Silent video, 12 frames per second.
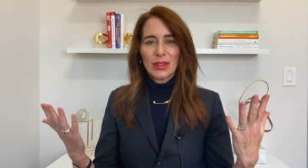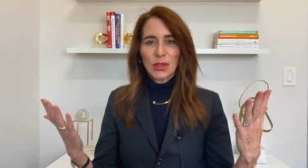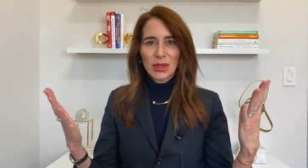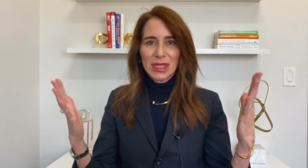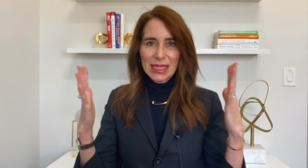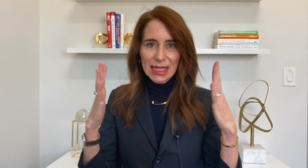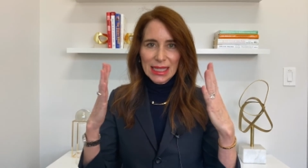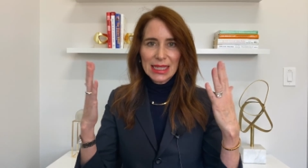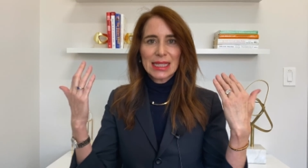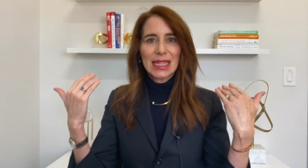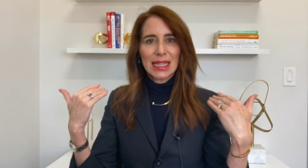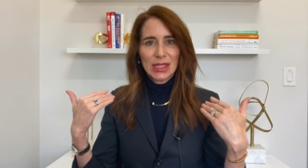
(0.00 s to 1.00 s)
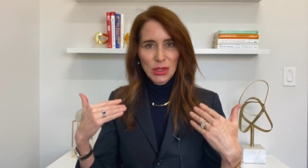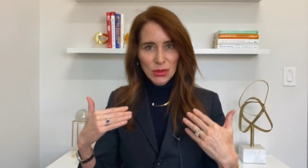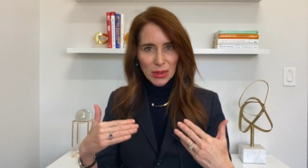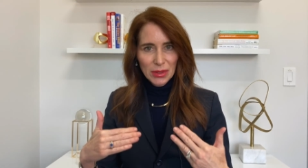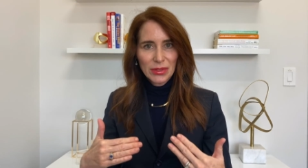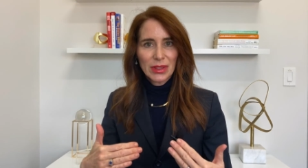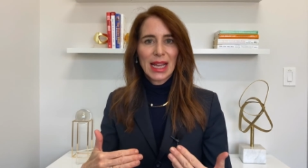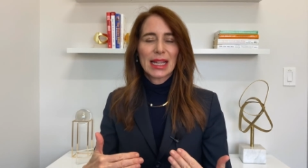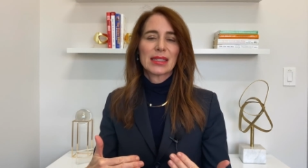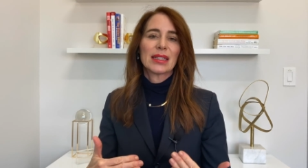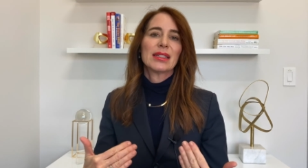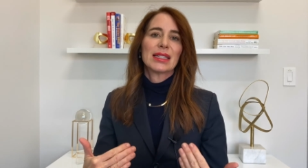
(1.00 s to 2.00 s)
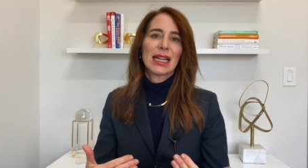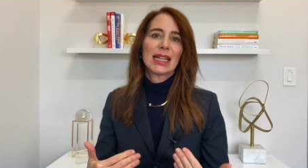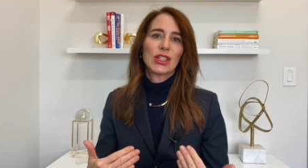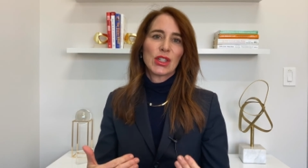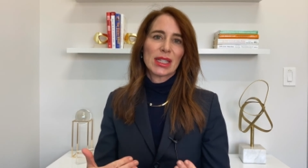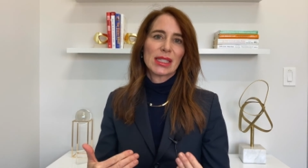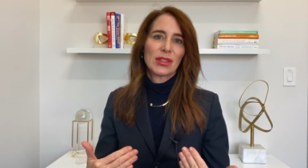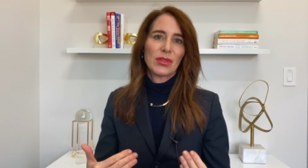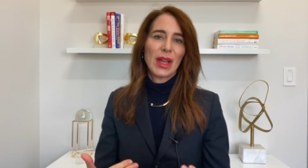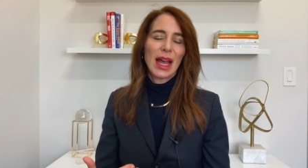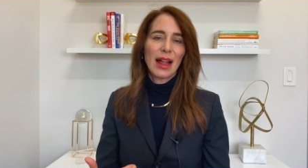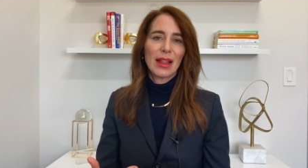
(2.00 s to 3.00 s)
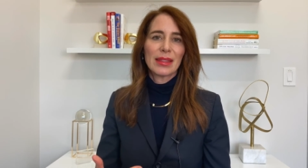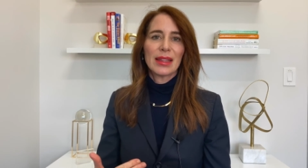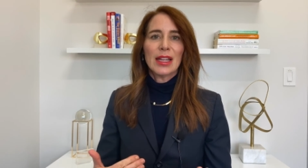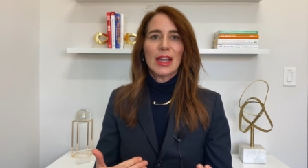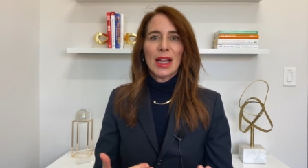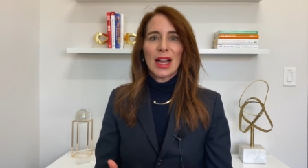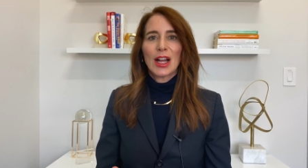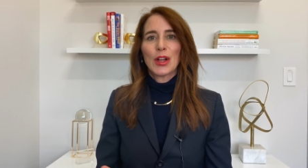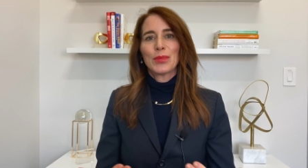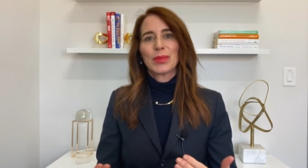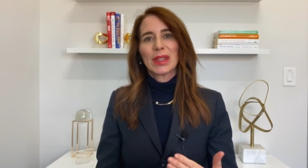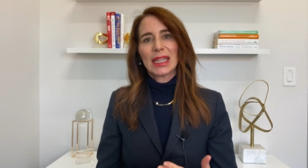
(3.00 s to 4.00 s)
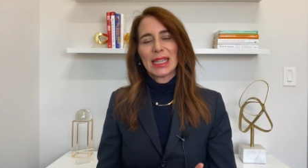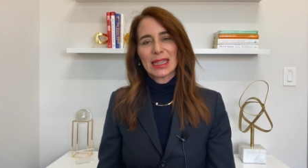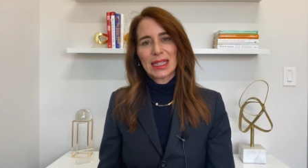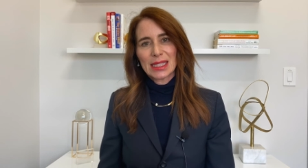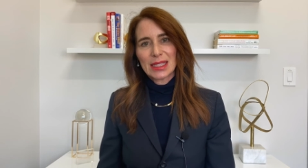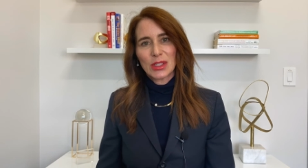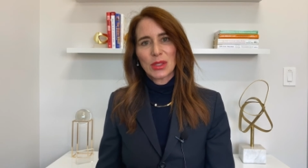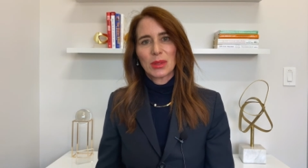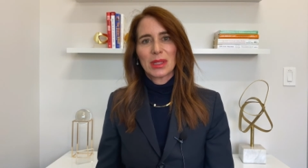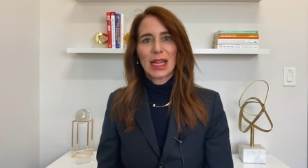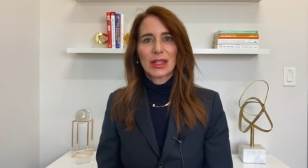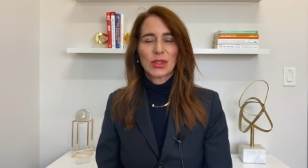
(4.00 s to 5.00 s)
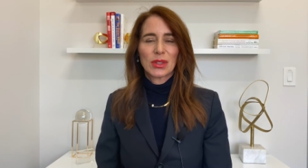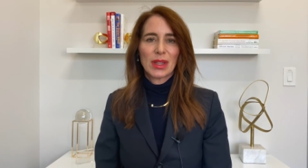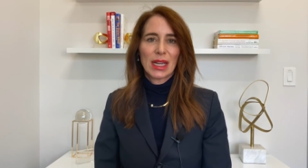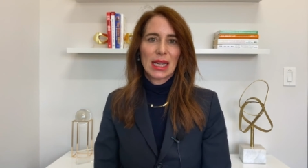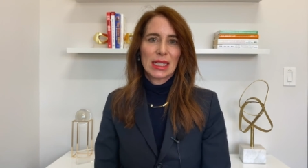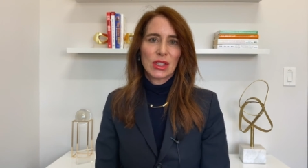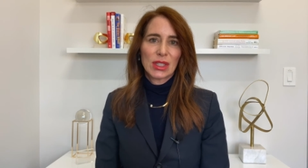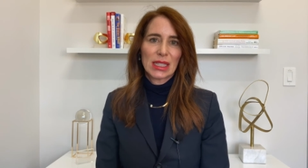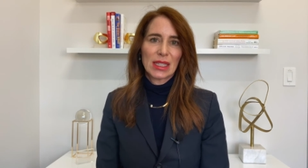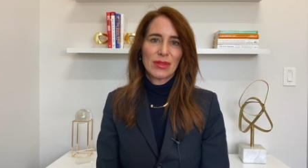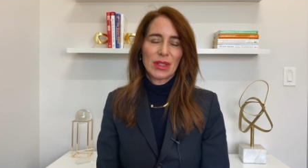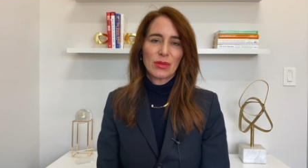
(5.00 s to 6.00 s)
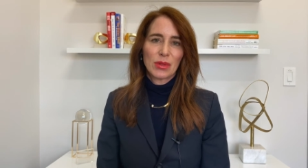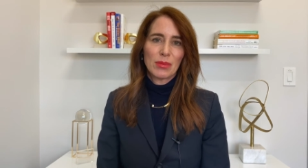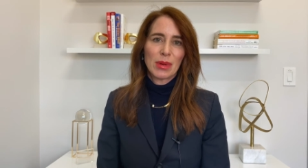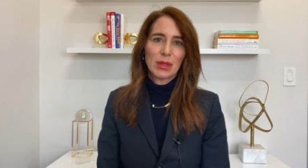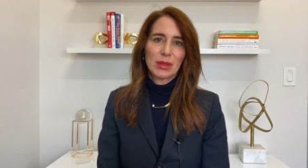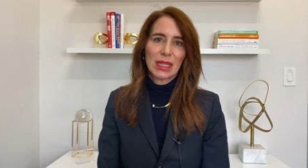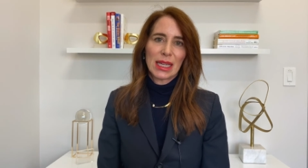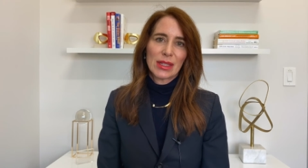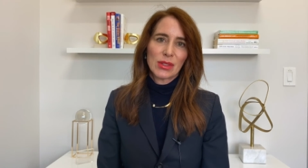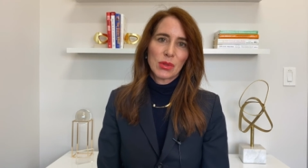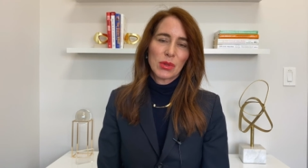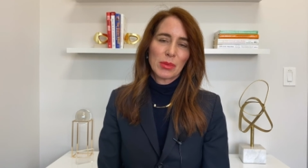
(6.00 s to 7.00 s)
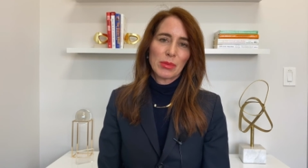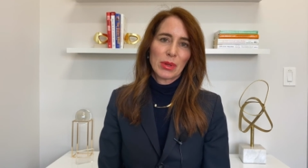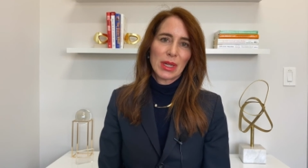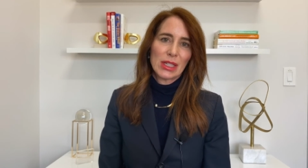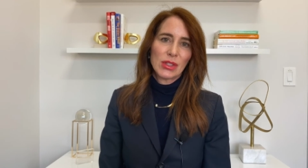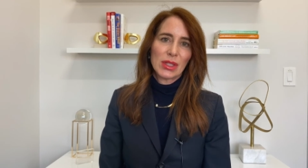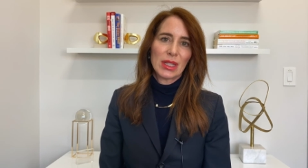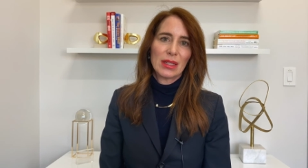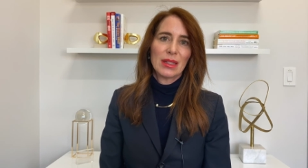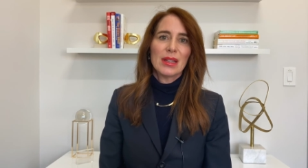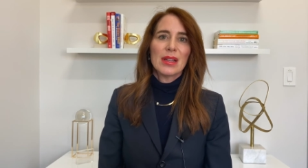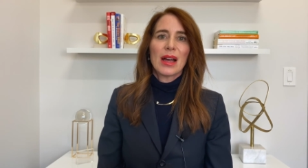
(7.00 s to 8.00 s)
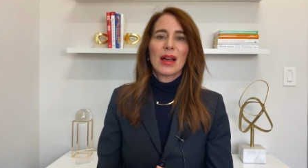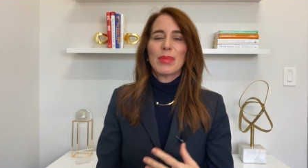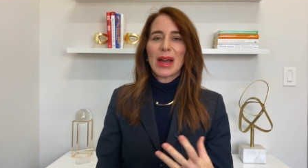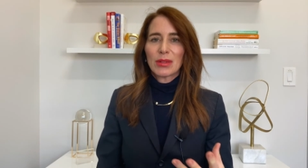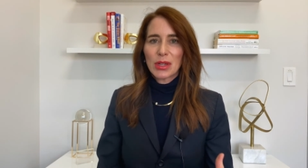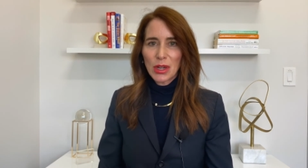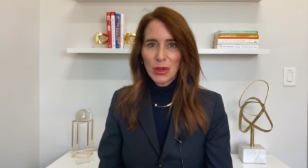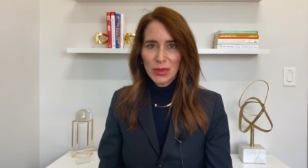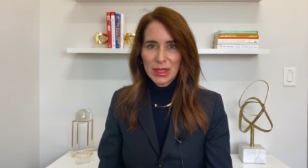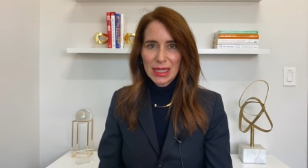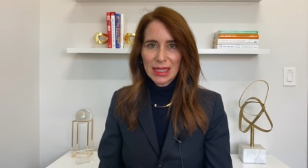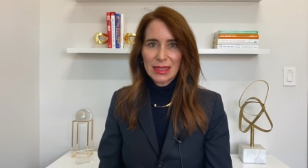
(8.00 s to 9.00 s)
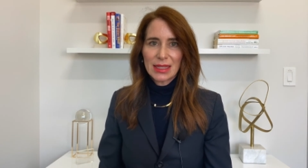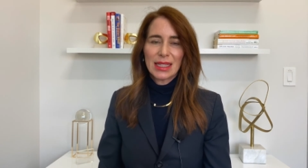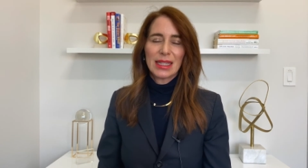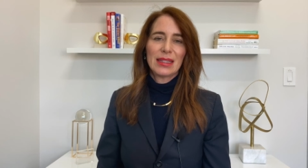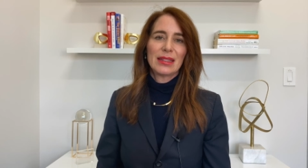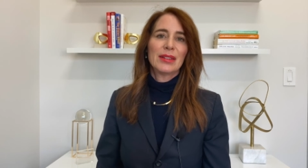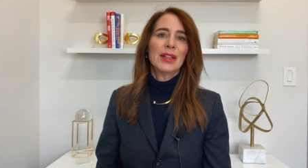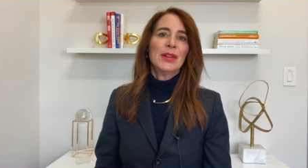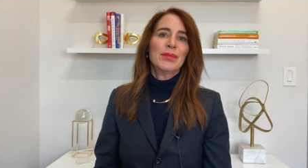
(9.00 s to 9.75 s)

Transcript: Your skin tends to reflect digestive health. He had listened to a lecture that I had just given remotely at his corporation about COVID-19.